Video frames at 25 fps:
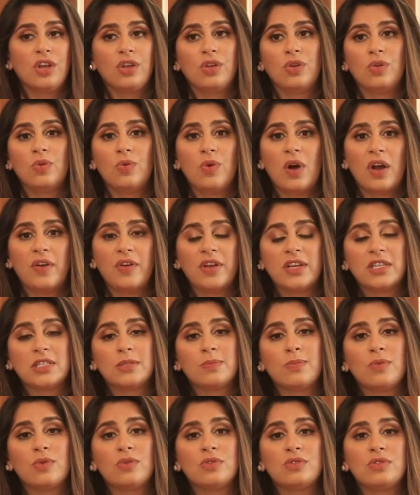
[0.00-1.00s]
You are
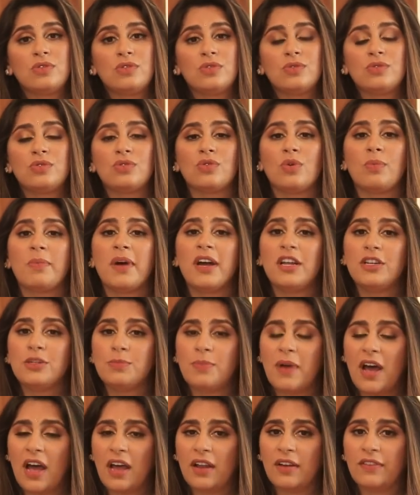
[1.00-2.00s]
exposed to so
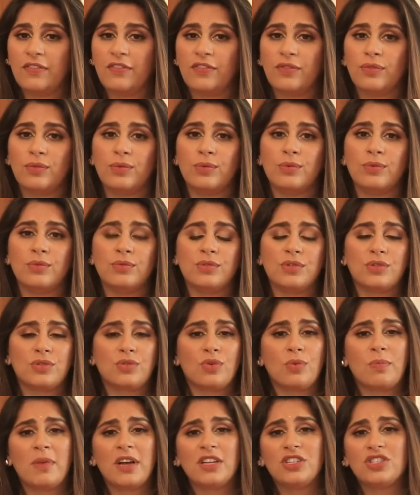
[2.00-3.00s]
much bad food,
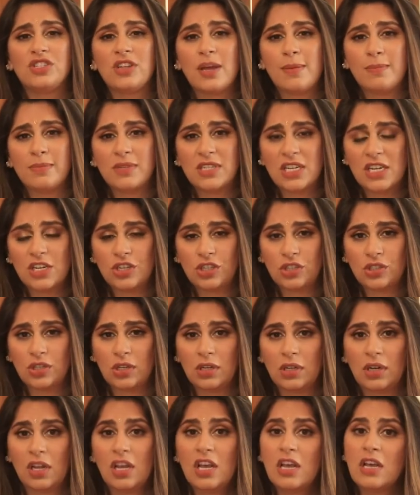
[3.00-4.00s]
so much
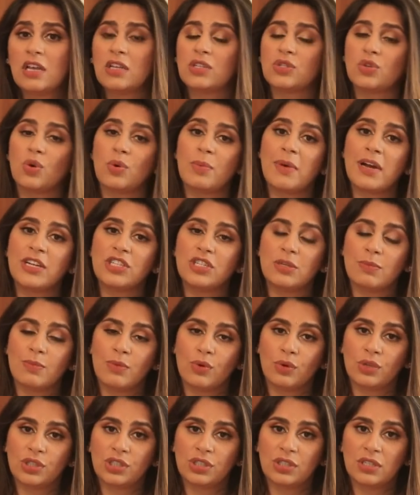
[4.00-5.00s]
temptation, so much
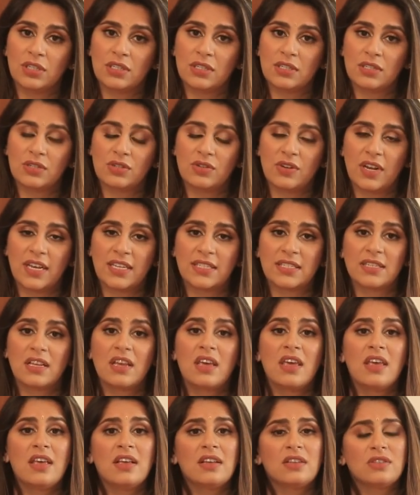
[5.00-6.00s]
emotional stress.
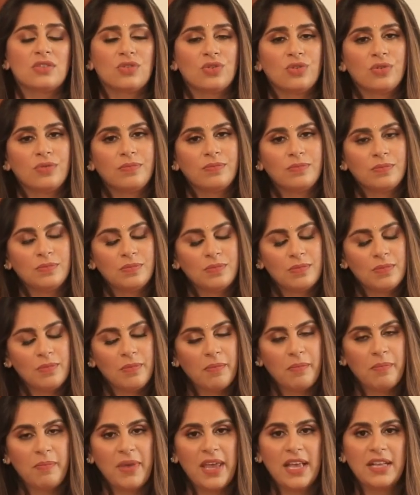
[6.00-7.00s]
So,
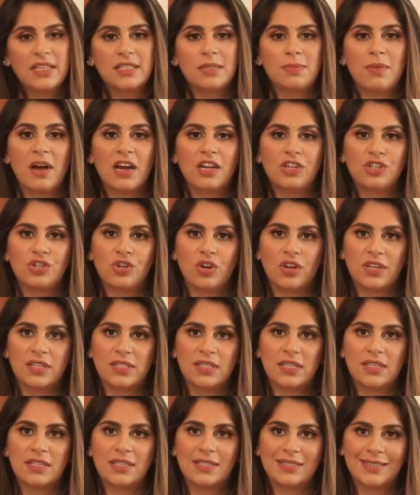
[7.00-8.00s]
make smart
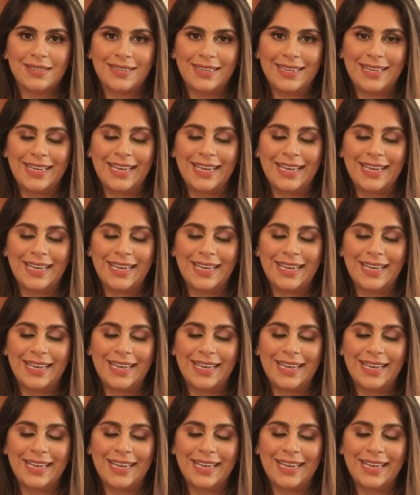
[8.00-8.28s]
choices.